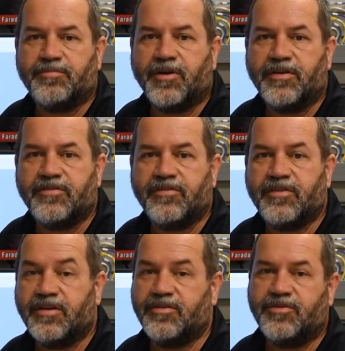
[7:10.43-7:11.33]
prices.
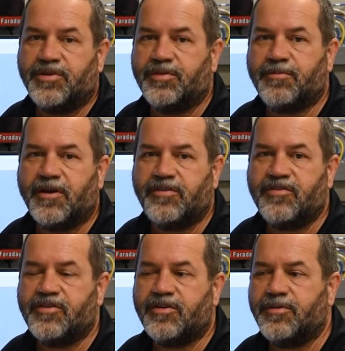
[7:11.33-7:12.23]
I don't know what the
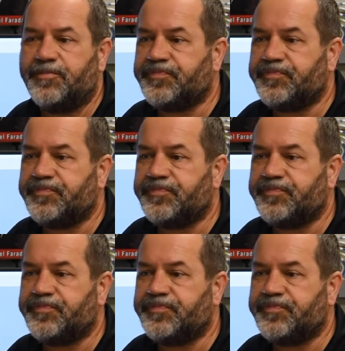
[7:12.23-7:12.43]
prices are,